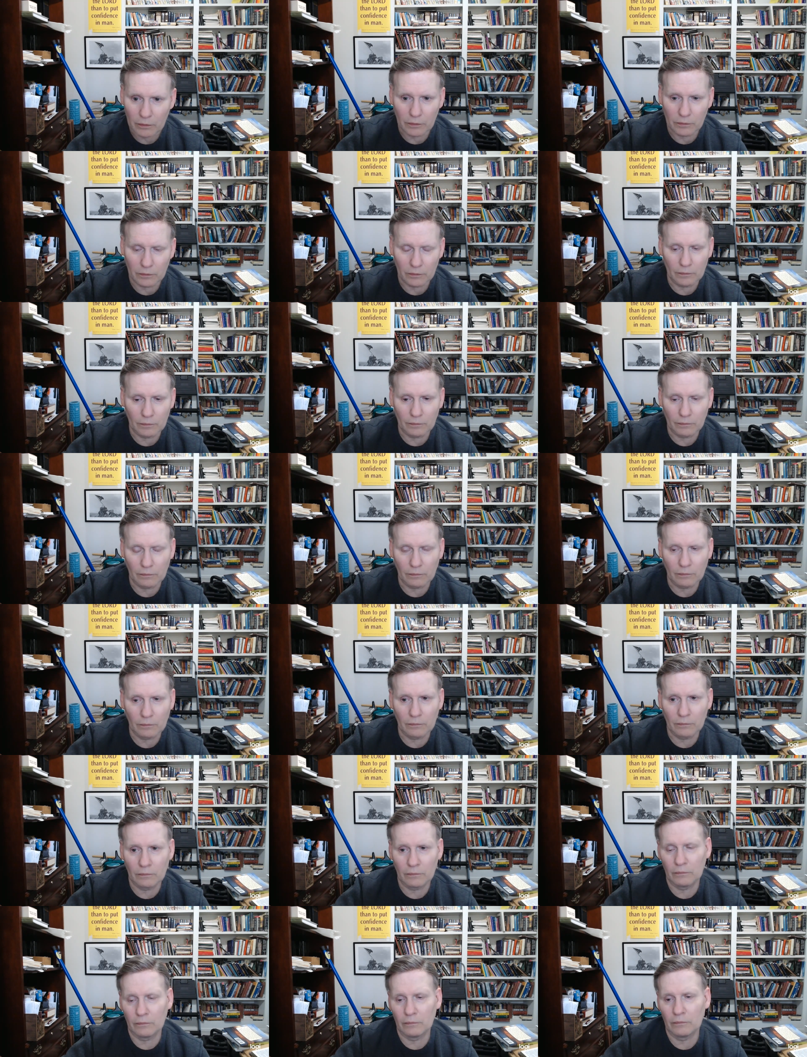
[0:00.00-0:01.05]

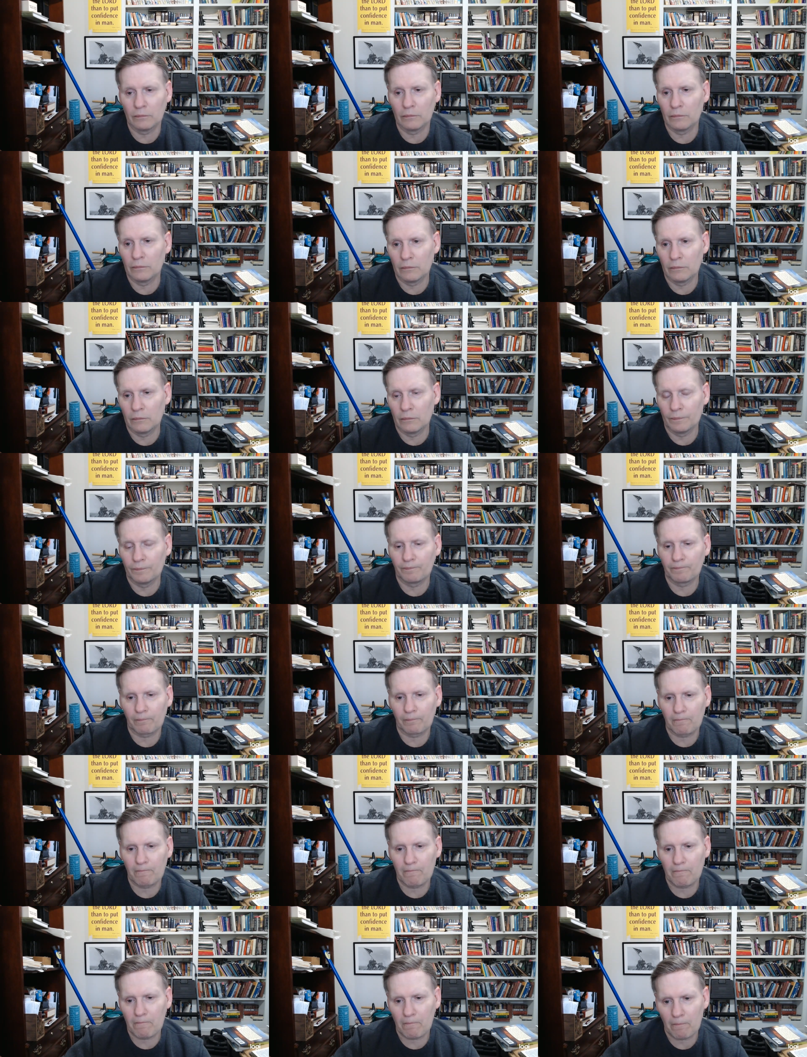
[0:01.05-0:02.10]

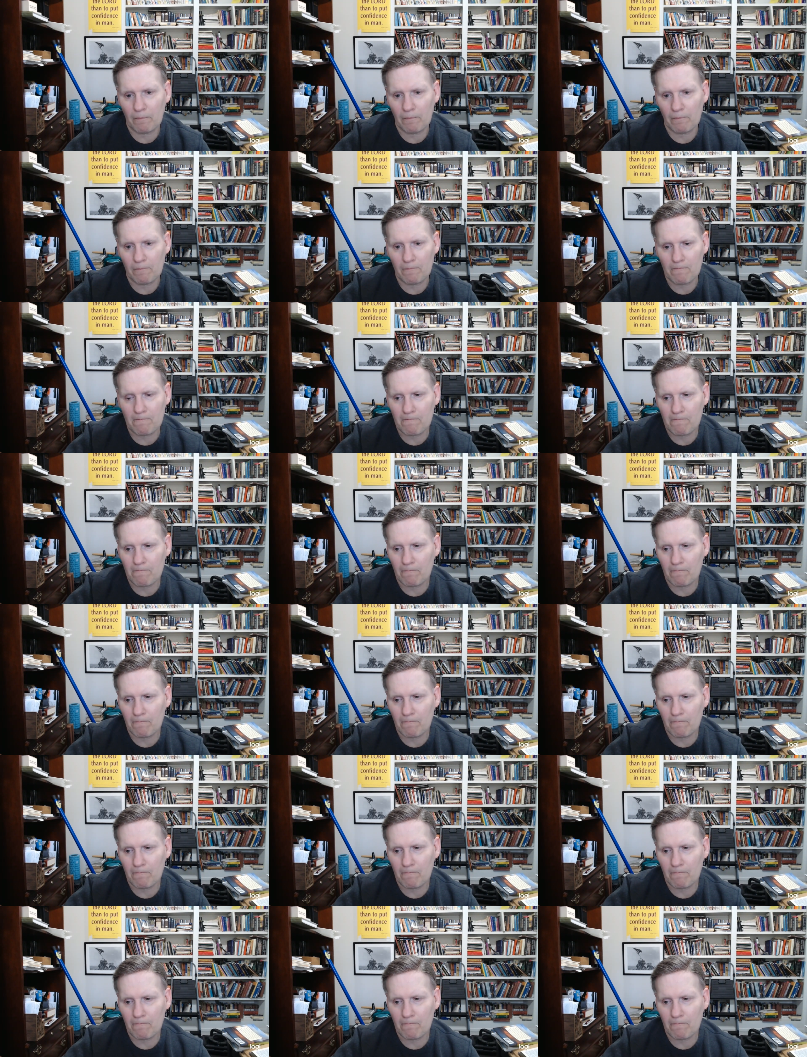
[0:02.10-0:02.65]
[no speech]